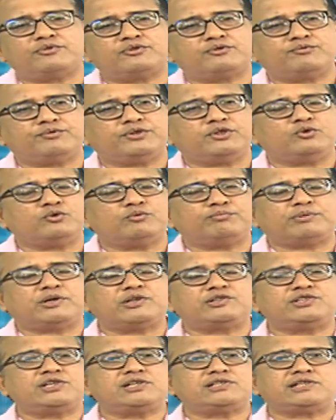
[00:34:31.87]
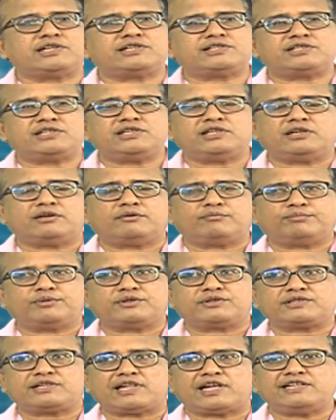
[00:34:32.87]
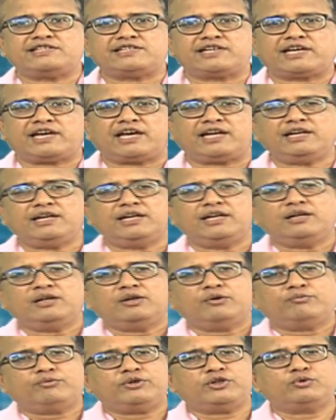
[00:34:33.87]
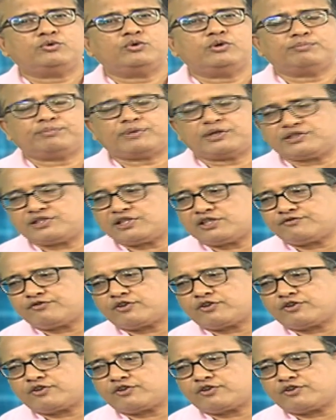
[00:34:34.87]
we do purchase, let us see the slides again, we do purchase for a